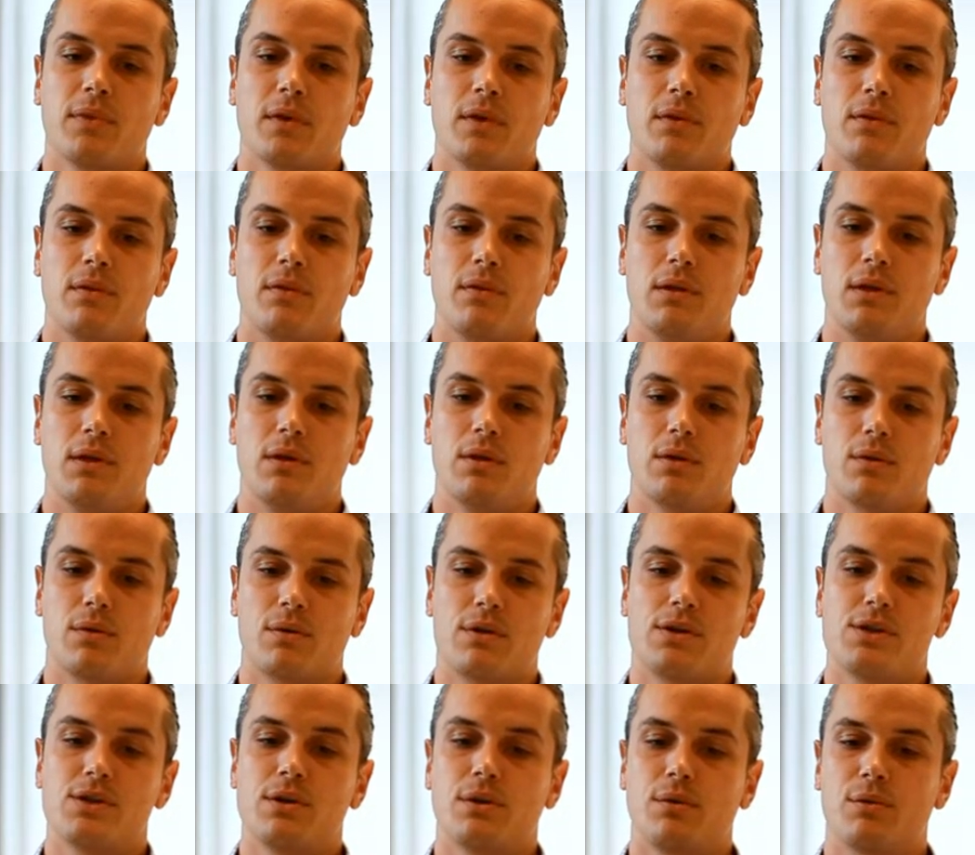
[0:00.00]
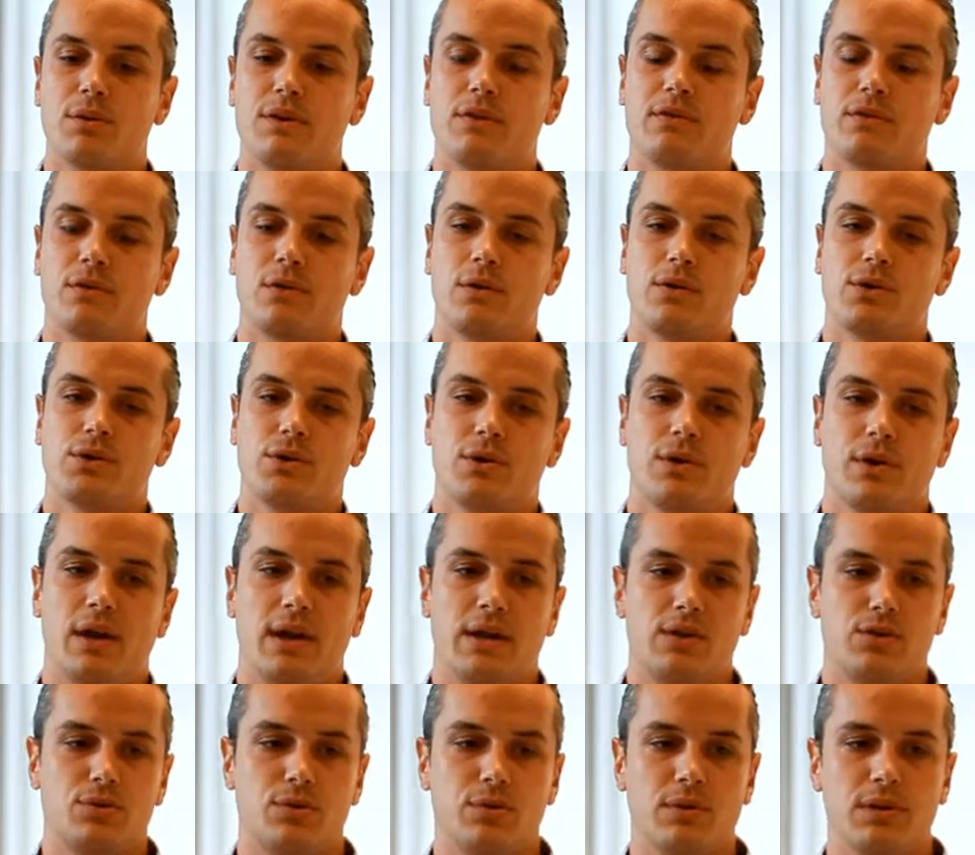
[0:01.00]
the original researcher
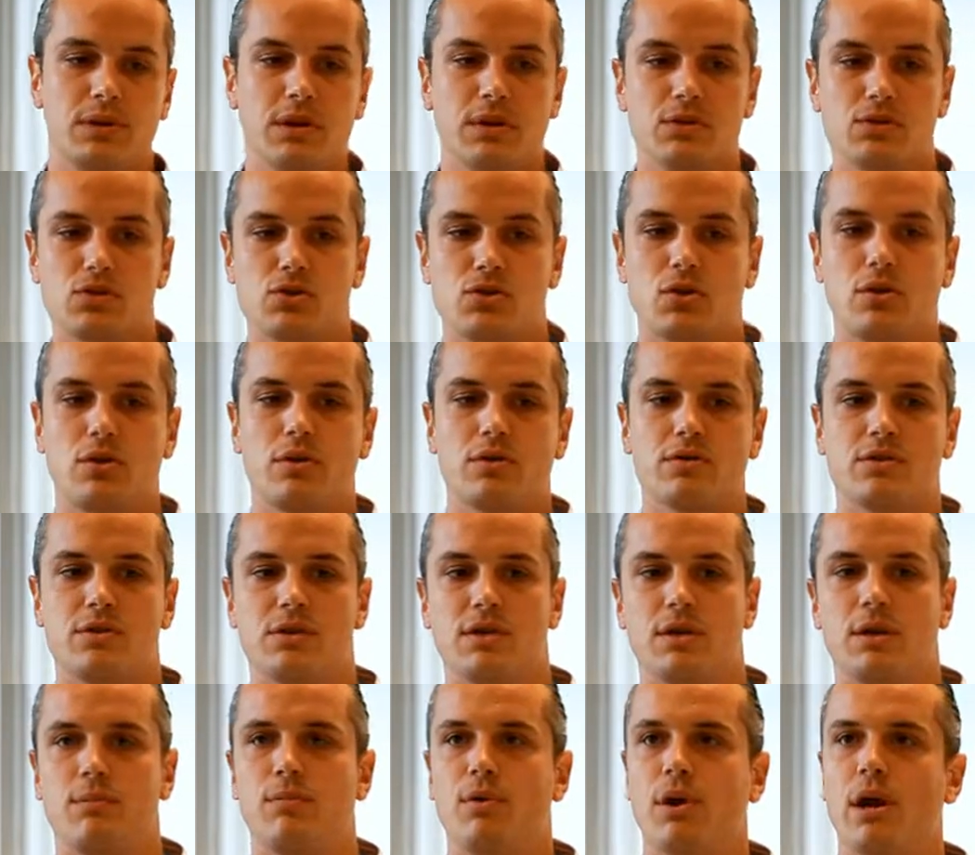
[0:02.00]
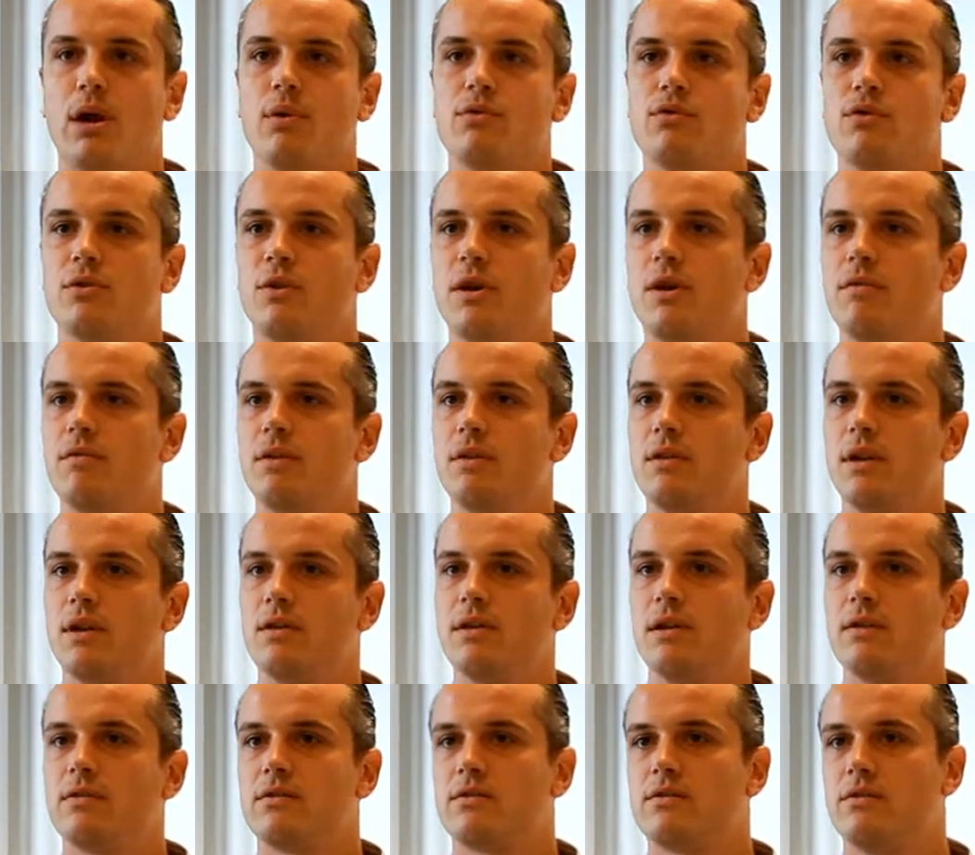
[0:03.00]
actually installs in a browser everything
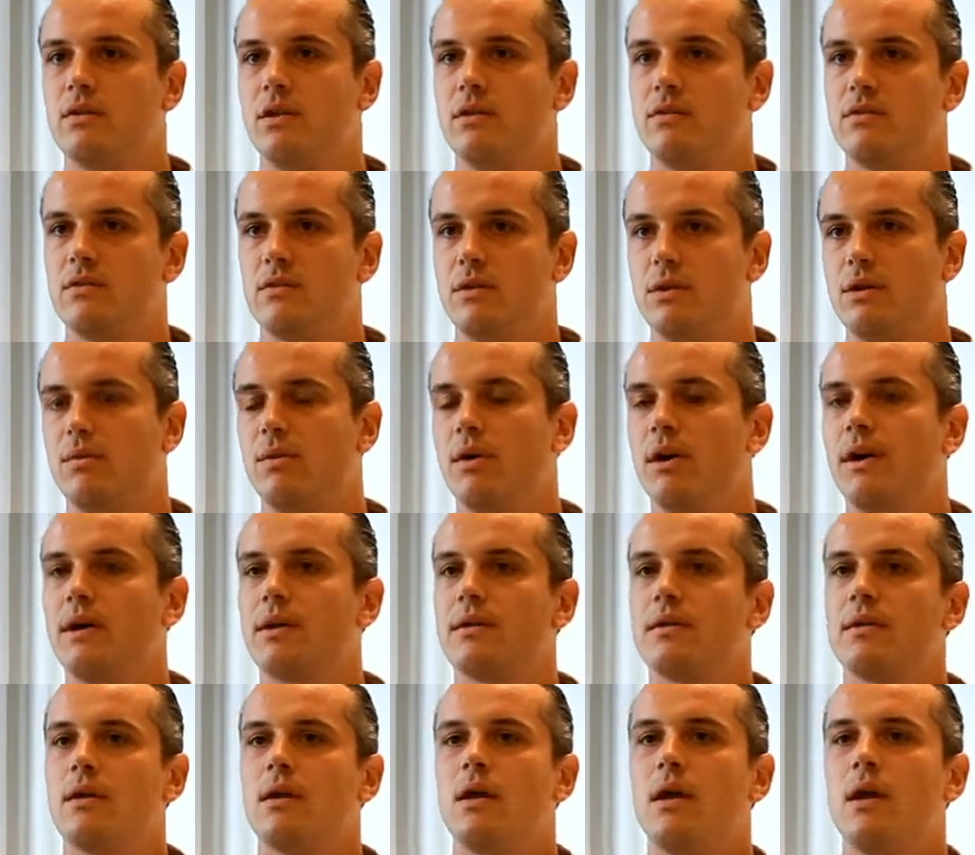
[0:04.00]
that's required.